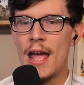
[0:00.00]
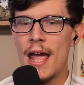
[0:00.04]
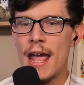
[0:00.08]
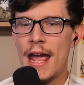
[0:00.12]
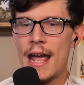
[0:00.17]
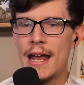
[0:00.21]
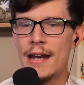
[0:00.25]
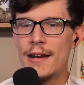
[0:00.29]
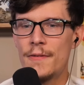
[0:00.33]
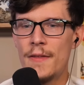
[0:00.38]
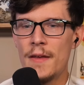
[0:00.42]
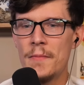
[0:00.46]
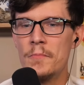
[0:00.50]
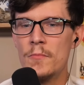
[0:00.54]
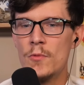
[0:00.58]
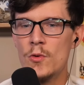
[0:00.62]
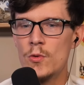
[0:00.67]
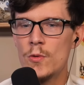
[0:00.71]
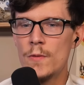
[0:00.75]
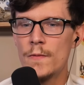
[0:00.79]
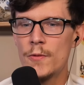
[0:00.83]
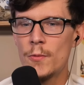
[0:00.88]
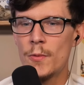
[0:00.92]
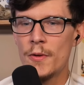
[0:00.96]
and they
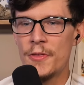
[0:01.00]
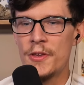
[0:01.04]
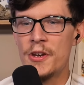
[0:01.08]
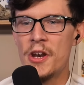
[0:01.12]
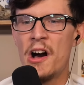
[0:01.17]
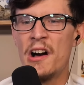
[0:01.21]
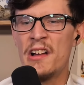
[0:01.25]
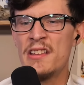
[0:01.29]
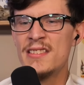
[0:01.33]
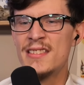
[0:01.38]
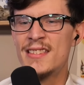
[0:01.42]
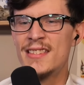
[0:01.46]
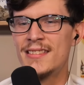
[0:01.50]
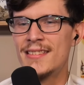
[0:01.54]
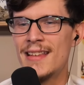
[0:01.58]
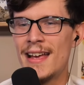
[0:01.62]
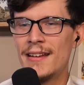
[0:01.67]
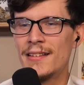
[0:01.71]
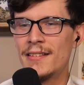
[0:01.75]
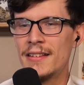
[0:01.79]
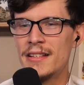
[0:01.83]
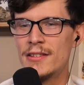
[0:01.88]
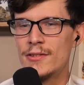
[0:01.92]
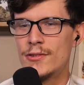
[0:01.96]
moved with an
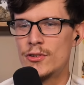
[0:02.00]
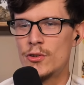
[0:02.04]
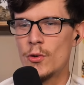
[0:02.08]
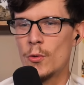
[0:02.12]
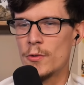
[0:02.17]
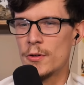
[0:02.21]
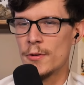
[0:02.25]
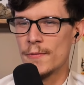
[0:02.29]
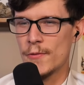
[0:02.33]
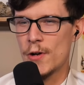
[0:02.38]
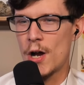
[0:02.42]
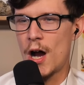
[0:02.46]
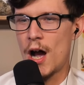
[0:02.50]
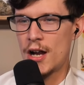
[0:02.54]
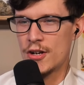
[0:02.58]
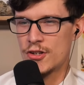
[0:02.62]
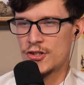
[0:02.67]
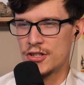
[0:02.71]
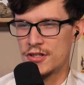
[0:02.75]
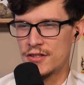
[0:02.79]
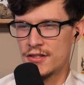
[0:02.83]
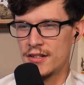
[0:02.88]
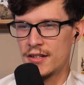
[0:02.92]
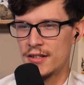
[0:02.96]
unsettling sort of
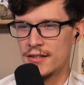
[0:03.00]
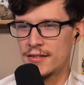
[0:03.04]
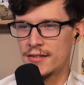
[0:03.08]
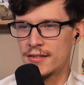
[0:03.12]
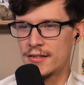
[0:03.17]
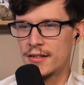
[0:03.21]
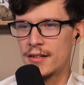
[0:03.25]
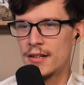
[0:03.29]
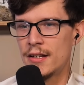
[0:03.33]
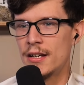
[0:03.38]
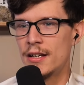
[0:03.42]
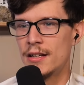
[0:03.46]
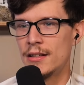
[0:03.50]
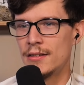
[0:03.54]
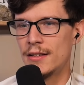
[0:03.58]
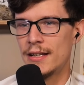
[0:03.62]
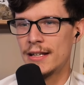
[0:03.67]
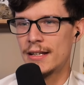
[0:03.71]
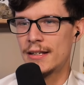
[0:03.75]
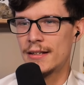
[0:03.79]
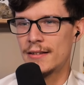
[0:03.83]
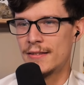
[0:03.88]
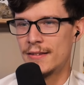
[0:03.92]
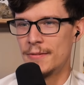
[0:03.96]
consciousness,
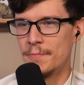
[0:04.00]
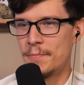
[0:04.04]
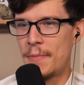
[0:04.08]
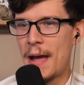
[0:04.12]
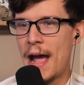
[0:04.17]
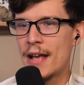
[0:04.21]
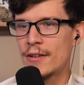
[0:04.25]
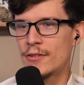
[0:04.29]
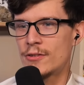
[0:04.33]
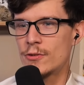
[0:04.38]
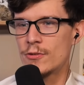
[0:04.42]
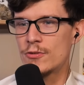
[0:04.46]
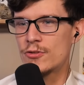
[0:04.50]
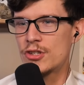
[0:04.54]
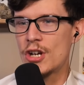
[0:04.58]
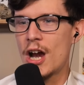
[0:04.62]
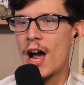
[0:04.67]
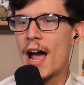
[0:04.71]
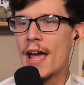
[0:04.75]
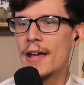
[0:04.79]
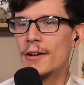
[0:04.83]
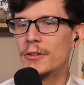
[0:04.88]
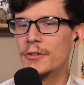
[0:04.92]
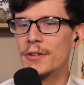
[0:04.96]
like the bastard
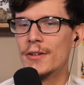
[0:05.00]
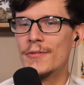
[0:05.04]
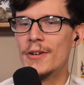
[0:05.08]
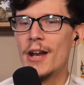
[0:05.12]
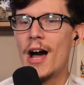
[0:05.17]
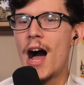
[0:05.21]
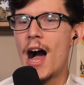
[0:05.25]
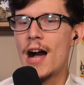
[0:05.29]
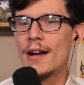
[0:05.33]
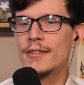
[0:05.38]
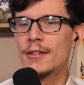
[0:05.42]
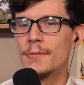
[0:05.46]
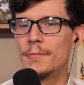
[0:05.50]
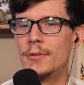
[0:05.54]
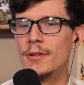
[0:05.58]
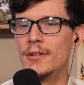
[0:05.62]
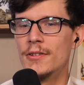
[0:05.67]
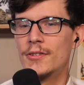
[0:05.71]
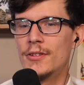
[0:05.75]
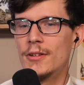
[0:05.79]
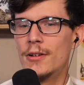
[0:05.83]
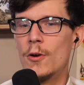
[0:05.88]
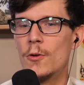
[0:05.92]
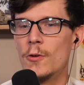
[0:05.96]
child of an
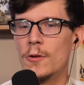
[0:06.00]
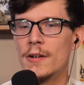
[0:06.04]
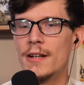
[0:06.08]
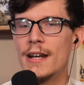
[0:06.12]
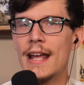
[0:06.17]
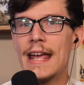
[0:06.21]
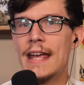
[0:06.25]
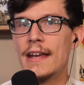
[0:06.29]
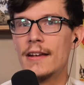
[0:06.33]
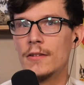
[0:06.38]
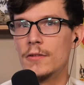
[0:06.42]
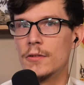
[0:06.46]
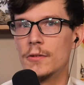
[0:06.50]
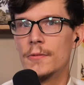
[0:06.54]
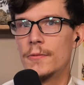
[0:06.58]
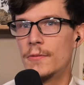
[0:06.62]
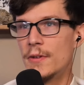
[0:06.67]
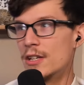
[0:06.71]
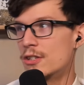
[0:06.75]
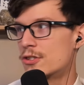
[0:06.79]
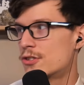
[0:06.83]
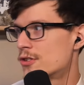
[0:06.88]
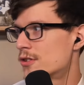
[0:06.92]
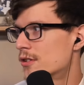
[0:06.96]
octopus or an
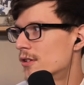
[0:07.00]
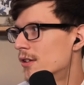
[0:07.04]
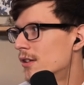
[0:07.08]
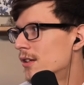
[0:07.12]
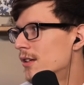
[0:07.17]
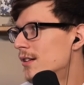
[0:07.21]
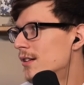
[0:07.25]
anglerfish.